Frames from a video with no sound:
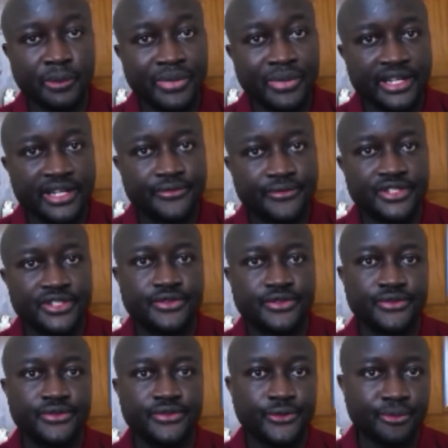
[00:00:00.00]
benefit
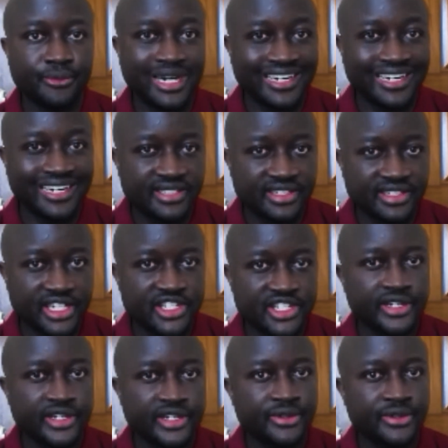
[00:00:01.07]
from a
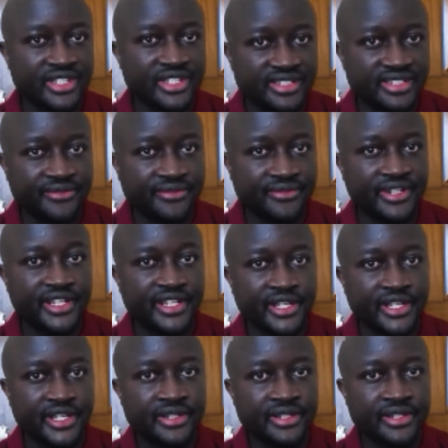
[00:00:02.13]
restructuring of the 7
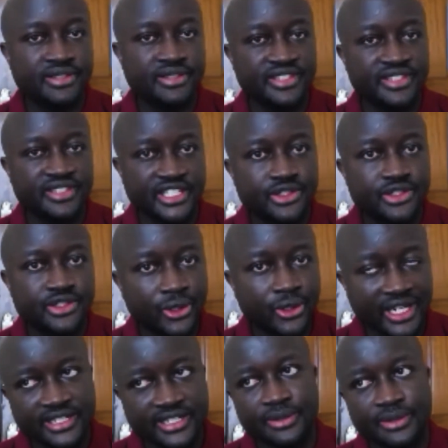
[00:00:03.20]
key state-owned
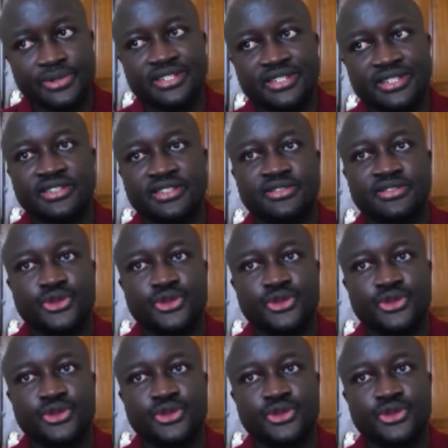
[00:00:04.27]
enterprises.